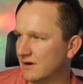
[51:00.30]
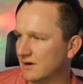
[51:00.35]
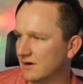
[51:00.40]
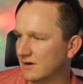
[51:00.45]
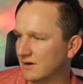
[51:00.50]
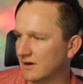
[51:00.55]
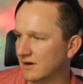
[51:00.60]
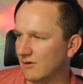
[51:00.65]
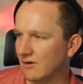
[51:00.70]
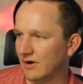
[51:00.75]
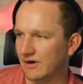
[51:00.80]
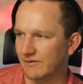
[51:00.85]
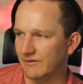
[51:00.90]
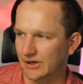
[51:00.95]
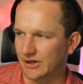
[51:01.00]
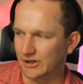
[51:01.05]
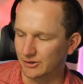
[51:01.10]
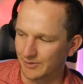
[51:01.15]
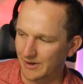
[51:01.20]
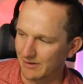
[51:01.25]
Okay, whatever.
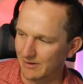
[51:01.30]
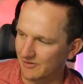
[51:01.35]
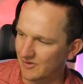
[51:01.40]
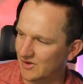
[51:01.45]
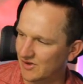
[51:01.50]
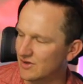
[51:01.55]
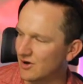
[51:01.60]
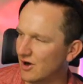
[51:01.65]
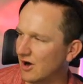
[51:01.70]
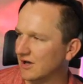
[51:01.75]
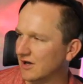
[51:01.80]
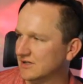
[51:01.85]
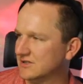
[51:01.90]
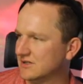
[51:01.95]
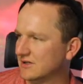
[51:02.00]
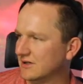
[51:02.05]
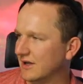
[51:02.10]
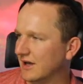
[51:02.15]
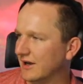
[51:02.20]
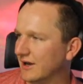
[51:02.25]
You'll be able to see the
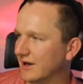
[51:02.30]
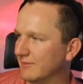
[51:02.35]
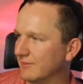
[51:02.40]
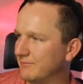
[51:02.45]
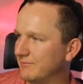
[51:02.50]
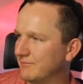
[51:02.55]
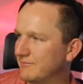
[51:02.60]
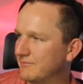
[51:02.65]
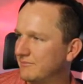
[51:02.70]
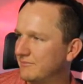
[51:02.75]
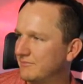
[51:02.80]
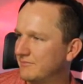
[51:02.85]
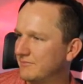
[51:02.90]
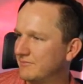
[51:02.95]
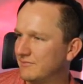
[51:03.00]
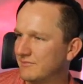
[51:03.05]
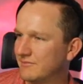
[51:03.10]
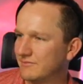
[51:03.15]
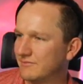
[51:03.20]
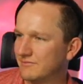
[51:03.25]
Arsenal lineup.
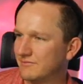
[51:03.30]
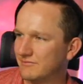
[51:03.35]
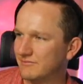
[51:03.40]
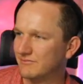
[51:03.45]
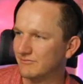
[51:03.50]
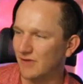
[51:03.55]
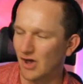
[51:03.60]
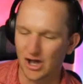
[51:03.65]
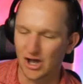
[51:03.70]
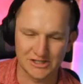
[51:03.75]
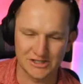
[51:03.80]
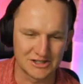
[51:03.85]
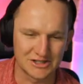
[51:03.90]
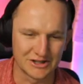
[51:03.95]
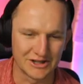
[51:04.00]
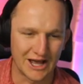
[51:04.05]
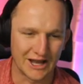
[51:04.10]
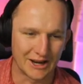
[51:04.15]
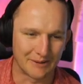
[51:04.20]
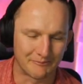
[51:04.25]
Arsenal
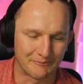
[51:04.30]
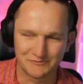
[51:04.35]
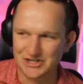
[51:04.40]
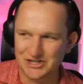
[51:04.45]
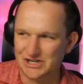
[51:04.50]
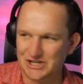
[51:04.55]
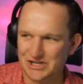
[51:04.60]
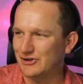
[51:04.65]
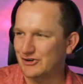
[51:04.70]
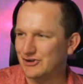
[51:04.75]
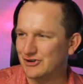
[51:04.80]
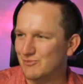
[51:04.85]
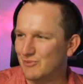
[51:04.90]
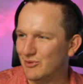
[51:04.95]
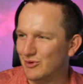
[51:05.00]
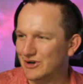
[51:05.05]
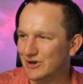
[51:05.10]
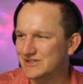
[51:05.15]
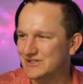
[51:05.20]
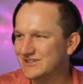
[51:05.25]
lineup, just for you boys.